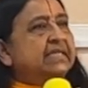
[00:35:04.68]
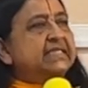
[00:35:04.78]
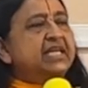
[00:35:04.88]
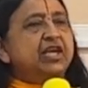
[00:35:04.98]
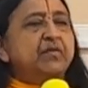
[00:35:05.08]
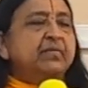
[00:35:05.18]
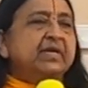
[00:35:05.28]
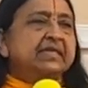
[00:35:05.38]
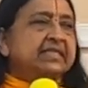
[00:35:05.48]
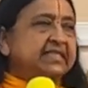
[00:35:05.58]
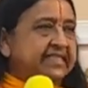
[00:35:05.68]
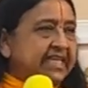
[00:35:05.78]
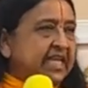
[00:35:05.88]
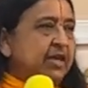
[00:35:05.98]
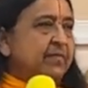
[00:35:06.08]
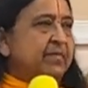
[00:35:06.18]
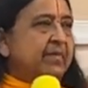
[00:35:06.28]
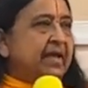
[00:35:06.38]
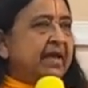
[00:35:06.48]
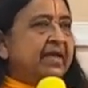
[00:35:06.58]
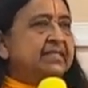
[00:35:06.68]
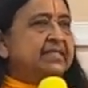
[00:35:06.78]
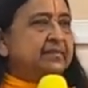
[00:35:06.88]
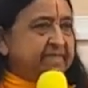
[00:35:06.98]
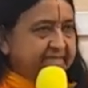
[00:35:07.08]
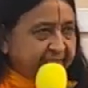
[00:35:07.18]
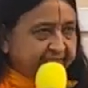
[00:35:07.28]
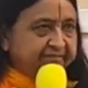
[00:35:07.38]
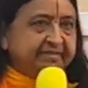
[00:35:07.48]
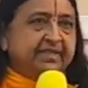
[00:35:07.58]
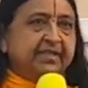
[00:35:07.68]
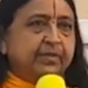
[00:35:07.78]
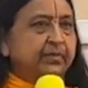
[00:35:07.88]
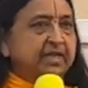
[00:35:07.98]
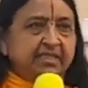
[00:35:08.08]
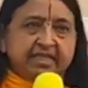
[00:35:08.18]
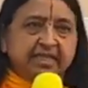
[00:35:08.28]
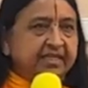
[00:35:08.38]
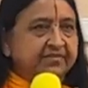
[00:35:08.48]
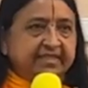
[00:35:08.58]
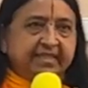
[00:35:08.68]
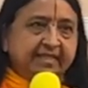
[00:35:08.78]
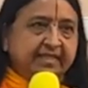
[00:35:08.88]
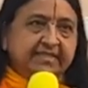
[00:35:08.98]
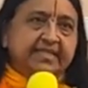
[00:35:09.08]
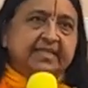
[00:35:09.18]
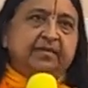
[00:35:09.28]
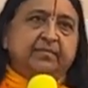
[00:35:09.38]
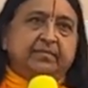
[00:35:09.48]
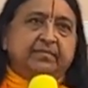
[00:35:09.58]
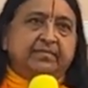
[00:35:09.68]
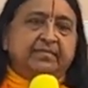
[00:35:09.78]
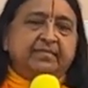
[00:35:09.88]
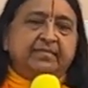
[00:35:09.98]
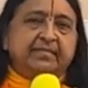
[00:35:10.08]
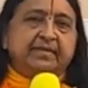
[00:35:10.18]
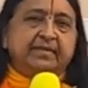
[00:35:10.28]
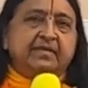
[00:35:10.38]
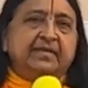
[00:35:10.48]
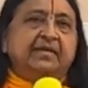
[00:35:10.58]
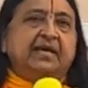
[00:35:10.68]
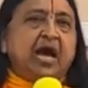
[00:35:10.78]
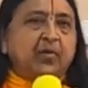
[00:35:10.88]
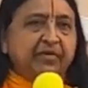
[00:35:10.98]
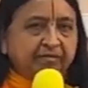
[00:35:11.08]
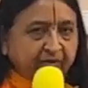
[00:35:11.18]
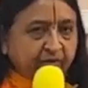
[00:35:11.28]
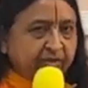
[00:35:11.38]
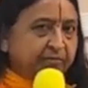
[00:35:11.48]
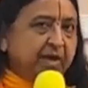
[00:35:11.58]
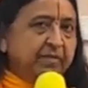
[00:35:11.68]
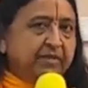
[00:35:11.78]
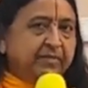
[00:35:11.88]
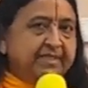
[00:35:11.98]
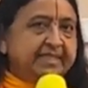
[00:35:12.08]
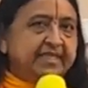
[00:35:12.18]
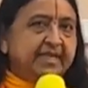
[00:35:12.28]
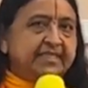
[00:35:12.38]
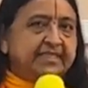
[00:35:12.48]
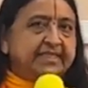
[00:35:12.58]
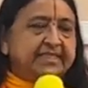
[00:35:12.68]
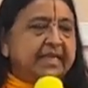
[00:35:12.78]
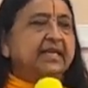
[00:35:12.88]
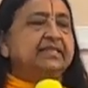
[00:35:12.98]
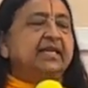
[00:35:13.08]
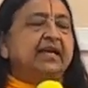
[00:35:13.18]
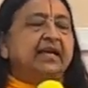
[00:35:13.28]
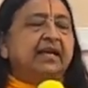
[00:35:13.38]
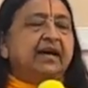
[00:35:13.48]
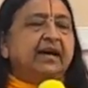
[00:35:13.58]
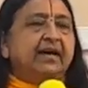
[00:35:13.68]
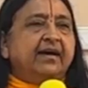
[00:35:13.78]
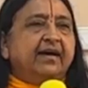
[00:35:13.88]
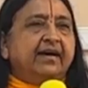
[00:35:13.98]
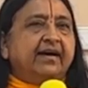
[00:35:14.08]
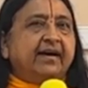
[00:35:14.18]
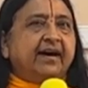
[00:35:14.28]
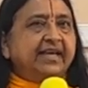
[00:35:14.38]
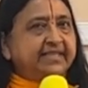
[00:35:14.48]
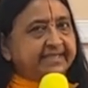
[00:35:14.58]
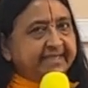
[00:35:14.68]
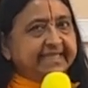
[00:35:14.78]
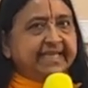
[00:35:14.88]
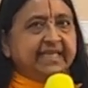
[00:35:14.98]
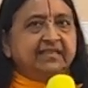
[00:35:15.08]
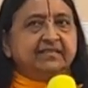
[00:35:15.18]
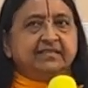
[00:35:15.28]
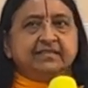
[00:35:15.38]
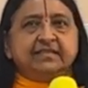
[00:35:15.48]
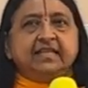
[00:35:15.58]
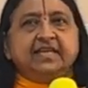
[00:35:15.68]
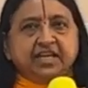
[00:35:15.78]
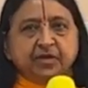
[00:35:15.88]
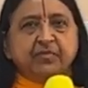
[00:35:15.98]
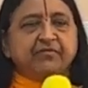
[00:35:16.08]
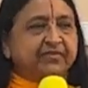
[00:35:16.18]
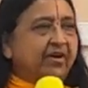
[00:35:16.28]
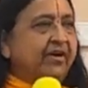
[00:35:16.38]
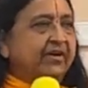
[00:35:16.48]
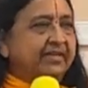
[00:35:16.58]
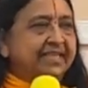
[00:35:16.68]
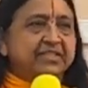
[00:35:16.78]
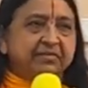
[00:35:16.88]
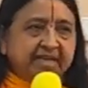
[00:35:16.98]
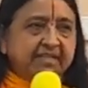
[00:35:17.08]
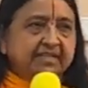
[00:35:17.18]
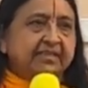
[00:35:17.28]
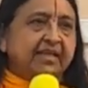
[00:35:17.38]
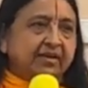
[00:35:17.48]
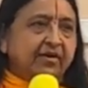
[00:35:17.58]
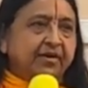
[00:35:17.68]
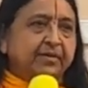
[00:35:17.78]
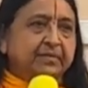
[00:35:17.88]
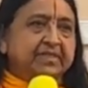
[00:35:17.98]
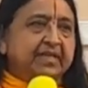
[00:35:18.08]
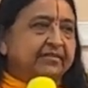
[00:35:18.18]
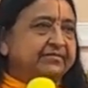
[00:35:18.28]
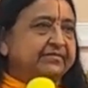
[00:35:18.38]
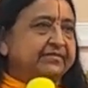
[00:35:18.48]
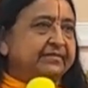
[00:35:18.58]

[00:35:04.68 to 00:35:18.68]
His name is the same as himself because he lives in his name. However, Goswami Tulsidas Ji says, I say that the name of God is greater than God himself.